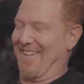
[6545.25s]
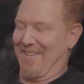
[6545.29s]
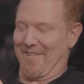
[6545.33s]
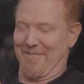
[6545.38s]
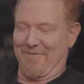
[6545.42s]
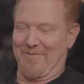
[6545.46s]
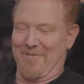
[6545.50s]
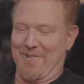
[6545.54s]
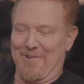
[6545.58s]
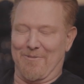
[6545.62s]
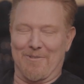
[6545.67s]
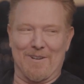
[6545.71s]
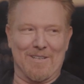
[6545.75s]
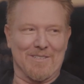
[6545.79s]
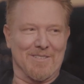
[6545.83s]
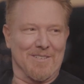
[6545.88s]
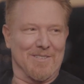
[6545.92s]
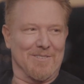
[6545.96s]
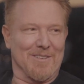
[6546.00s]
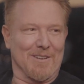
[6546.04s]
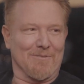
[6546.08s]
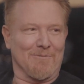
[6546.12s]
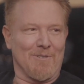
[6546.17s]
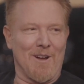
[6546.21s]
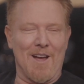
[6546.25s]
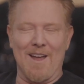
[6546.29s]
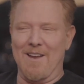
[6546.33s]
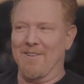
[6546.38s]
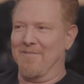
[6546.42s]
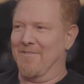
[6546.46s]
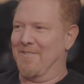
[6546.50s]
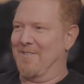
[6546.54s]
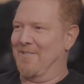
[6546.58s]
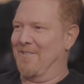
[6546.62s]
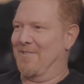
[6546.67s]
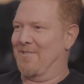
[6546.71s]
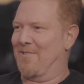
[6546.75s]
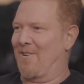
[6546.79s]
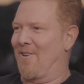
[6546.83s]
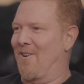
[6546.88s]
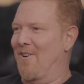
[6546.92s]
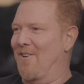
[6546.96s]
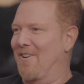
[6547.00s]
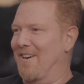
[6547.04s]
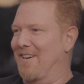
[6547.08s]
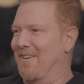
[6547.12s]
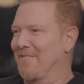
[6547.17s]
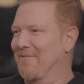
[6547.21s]
phone rings and it's like, Ryan, it's
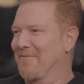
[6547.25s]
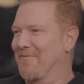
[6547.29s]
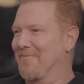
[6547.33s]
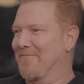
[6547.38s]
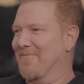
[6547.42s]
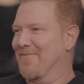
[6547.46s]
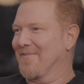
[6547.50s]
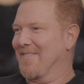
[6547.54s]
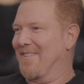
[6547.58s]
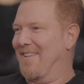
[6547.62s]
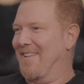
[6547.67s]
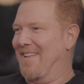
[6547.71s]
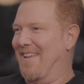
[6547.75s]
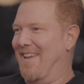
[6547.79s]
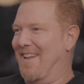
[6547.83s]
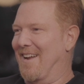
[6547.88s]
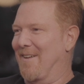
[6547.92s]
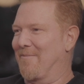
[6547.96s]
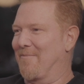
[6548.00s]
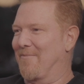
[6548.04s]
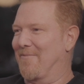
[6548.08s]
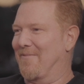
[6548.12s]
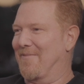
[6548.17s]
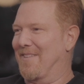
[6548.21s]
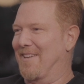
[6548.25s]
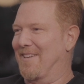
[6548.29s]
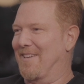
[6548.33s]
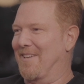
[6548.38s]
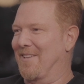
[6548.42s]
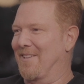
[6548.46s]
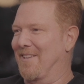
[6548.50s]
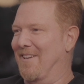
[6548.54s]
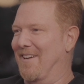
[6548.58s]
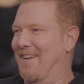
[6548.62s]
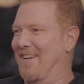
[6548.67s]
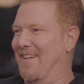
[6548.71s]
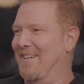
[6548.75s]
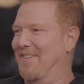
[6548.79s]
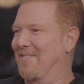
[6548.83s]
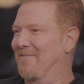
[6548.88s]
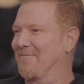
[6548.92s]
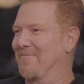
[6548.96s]
Ari. And I'm thinking like,